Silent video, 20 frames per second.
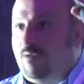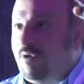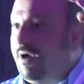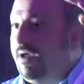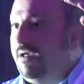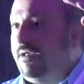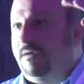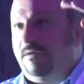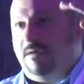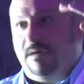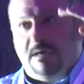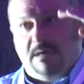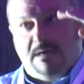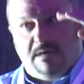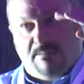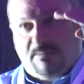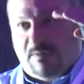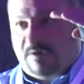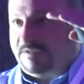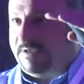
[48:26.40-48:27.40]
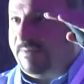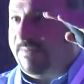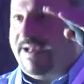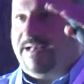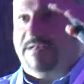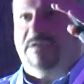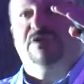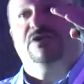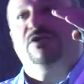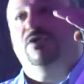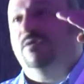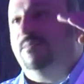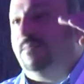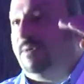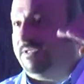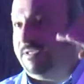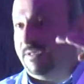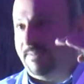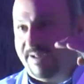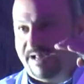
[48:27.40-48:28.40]
1, multi-matte 2,
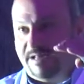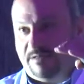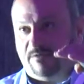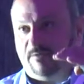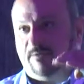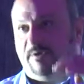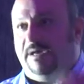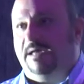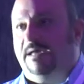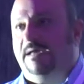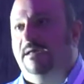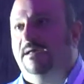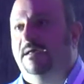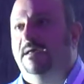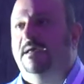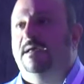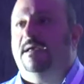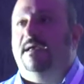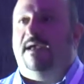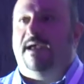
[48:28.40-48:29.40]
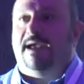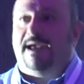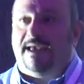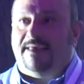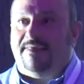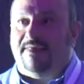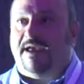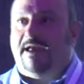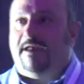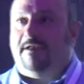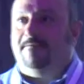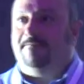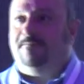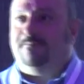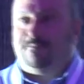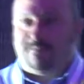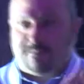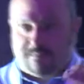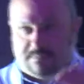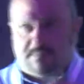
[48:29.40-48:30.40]
multi-matte 3, and then
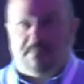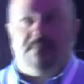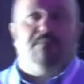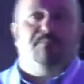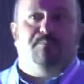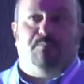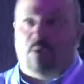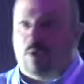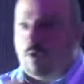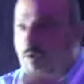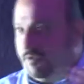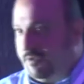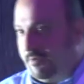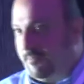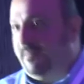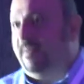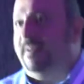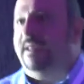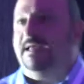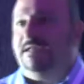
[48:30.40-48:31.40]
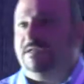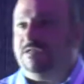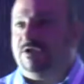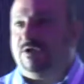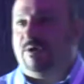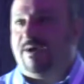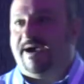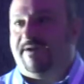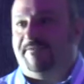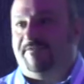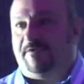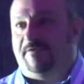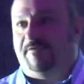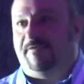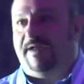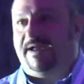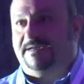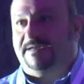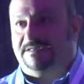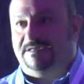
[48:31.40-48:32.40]
pull them into After
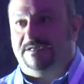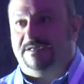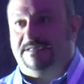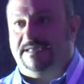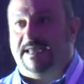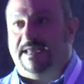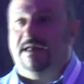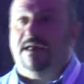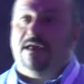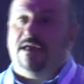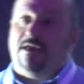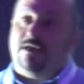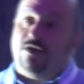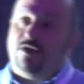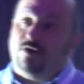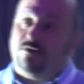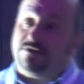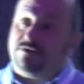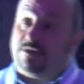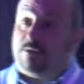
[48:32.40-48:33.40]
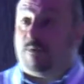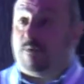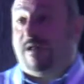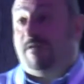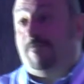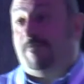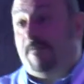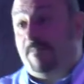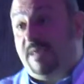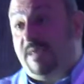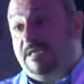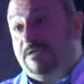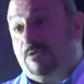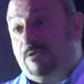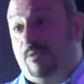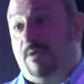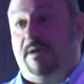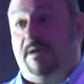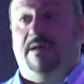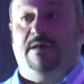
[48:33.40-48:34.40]
Effects and say, use the red from
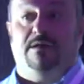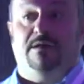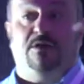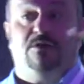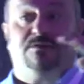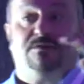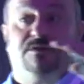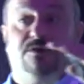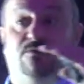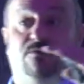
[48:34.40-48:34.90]
this one, and use the